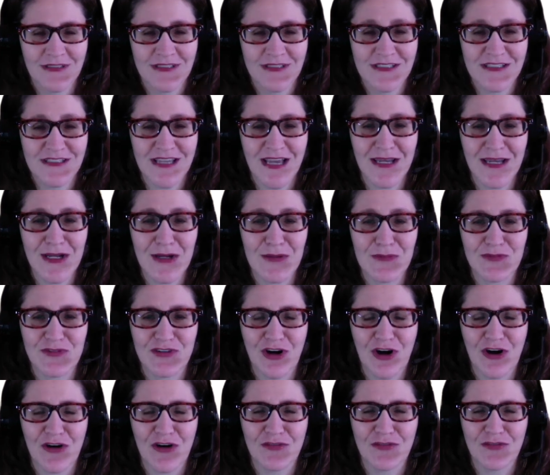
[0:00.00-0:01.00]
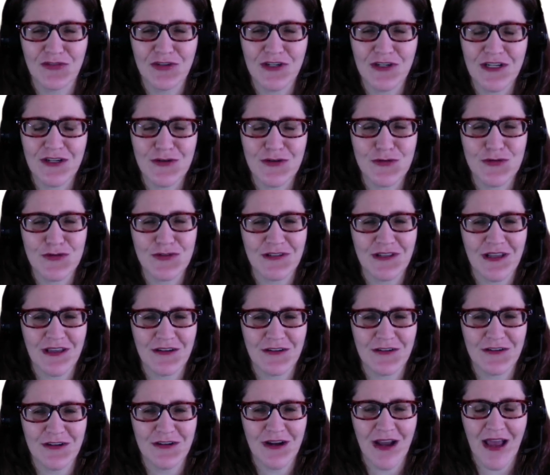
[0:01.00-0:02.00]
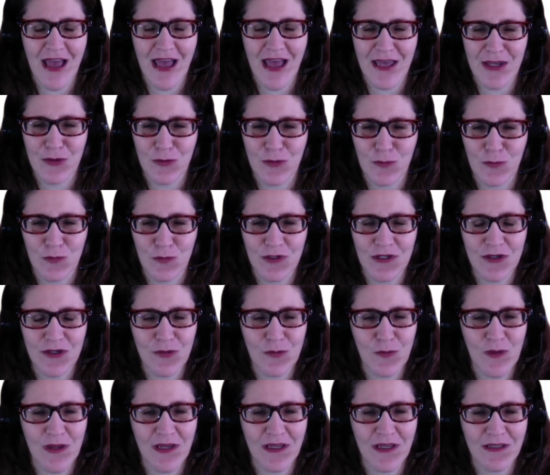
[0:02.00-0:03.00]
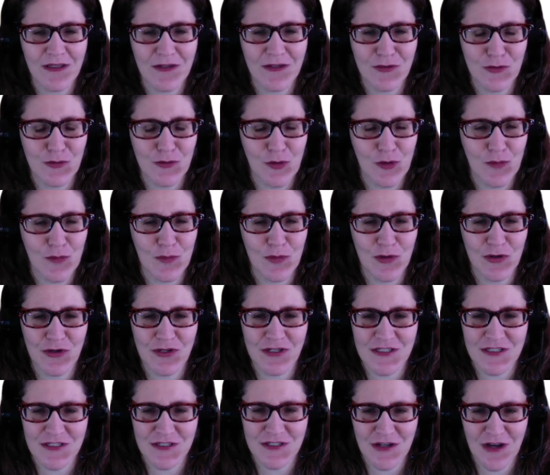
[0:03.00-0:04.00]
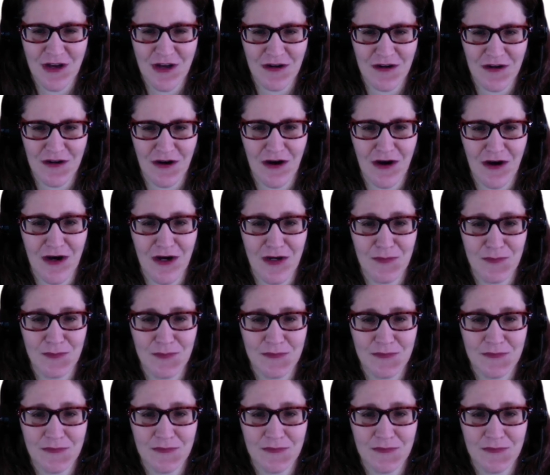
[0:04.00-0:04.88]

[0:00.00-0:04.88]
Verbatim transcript: Sign up for our free newsletter at reawakenyourbrilliance.com.